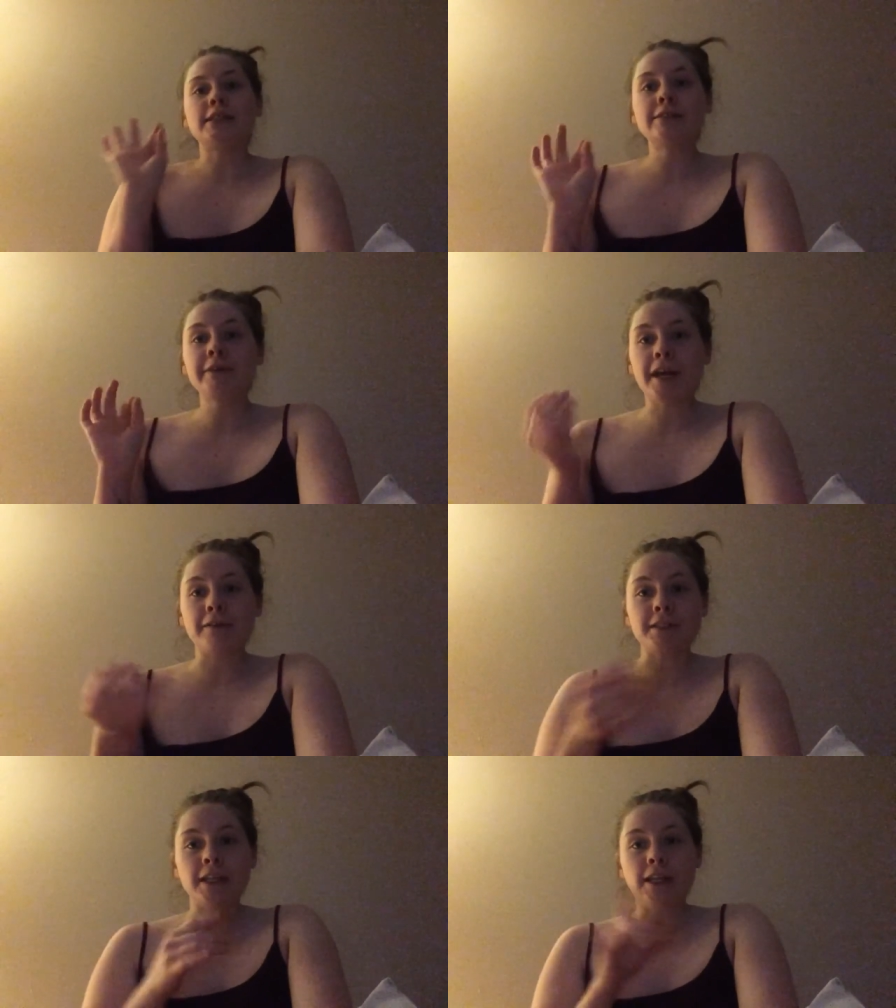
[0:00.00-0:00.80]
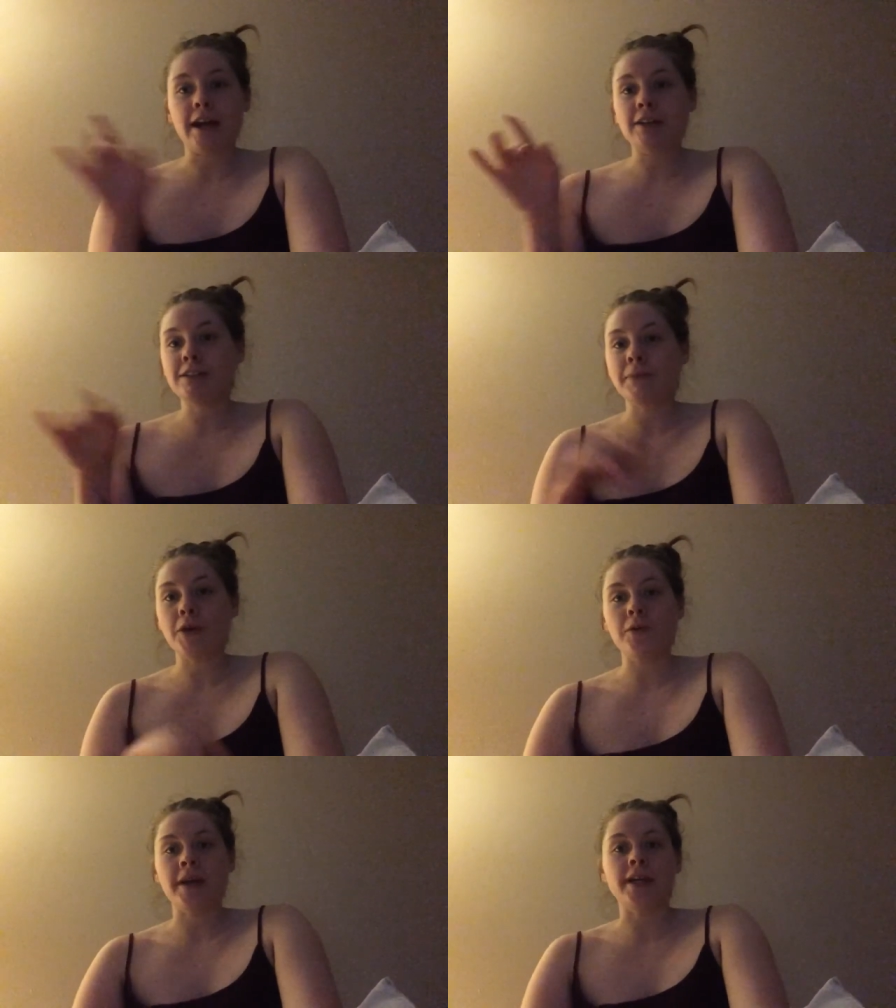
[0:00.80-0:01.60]
this is when I wasn't allowed to
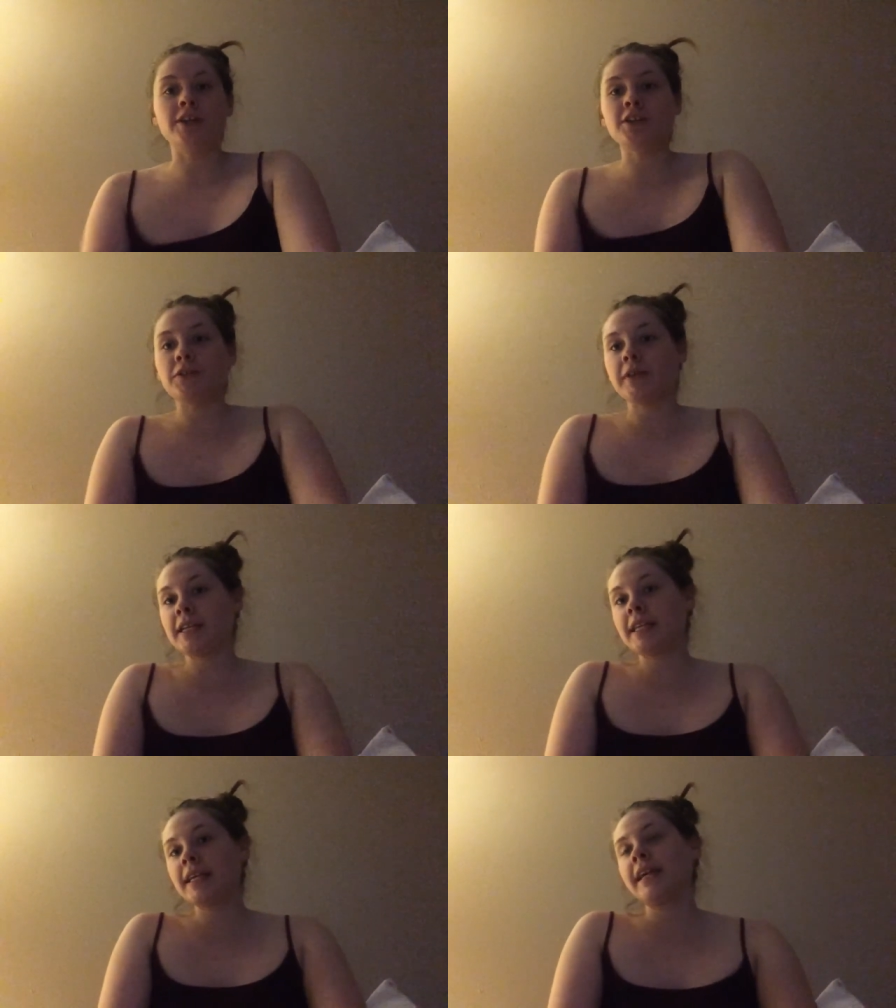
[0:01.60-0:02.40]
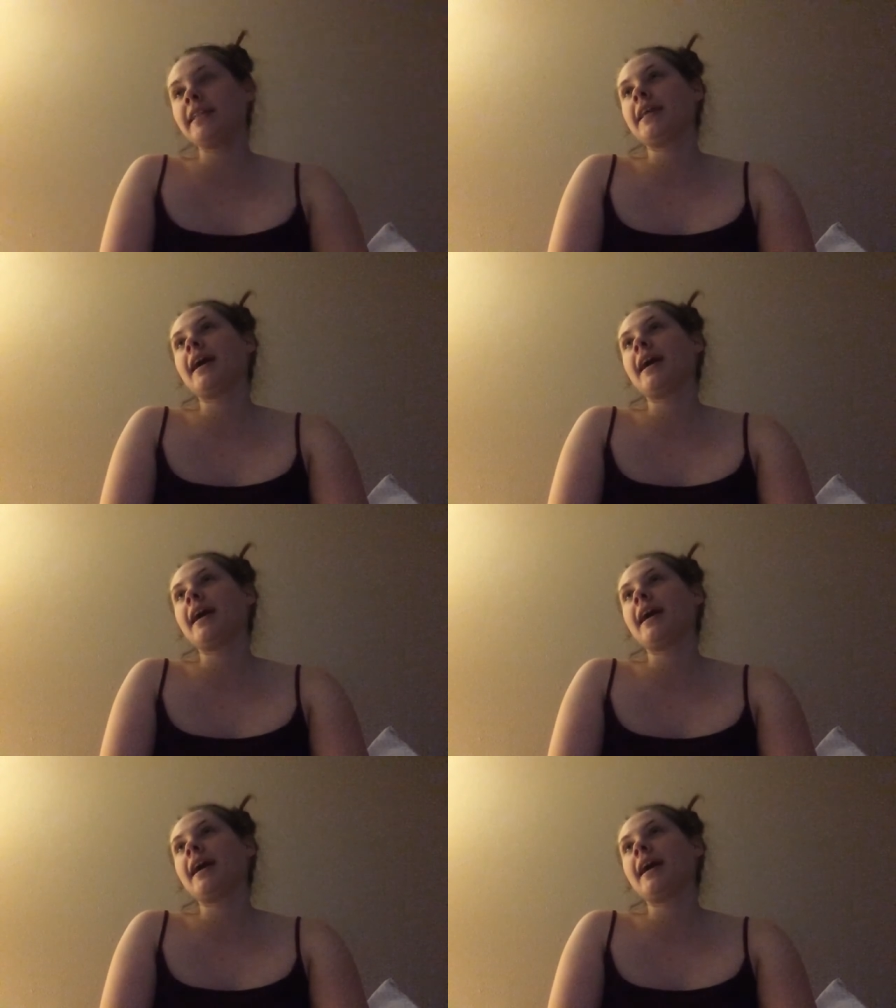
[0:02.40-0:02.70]
smoke weed or do anything like